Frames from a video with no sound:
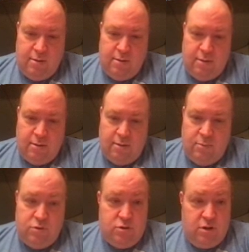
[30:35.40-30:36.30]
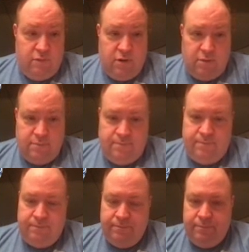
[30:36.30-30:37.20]
But you never know.
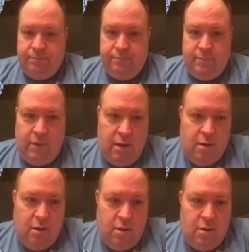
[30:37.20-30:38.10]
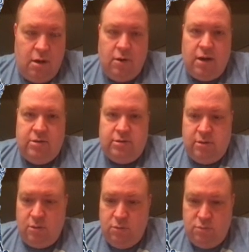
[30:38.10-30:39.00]
Alright,
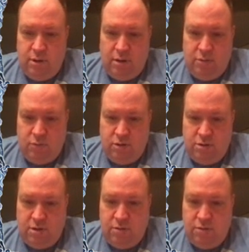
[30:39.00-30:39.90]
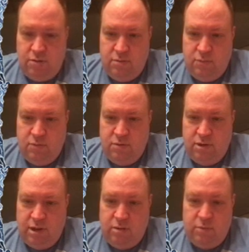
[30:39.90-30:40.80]
so now that we're done with
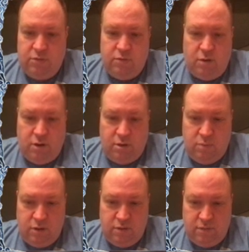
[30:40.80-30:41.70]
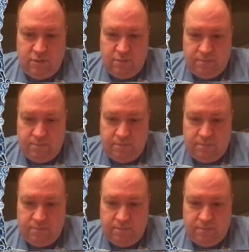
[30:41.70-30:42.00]
the Elemental Guardian pieces,